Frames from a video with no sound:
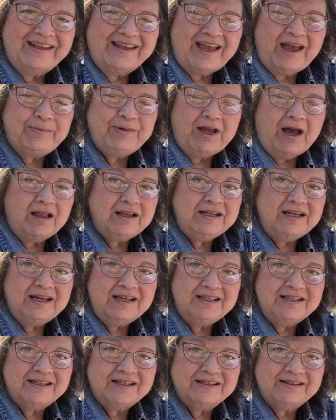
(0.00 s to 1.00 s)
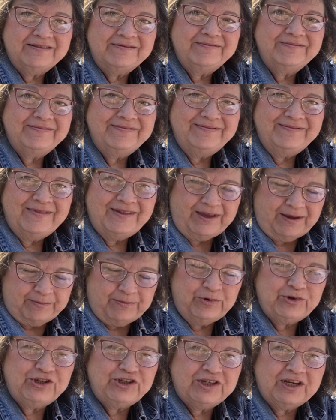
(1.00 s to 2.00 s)
Happy holidays, and
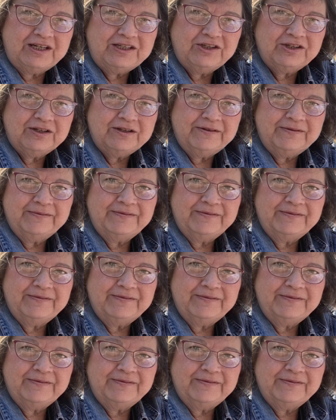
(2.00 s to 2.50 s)
appreciate you.